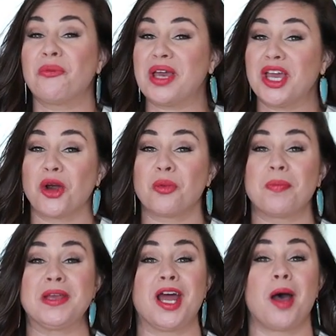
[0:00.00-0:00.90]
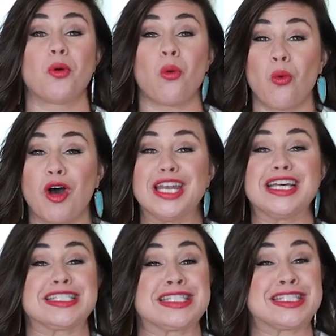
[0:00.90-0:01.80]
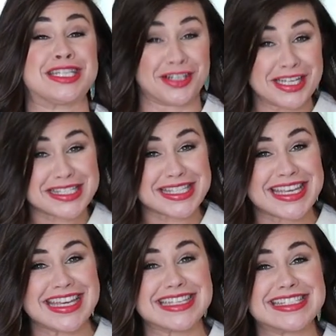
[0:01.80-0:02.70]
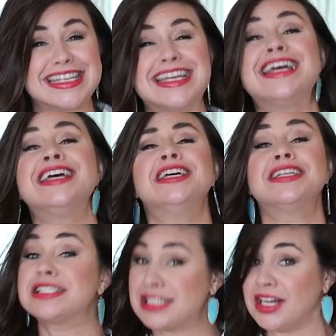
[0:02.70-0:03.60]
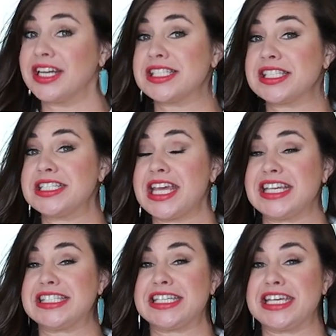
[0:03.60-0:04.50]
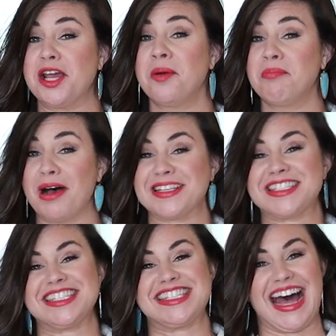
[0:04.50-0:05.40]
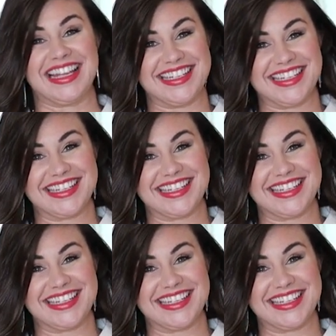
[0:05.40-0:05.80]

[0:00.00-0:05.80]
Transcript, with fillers: we are whipping up one seriously easy, seriously tasty pasta salad.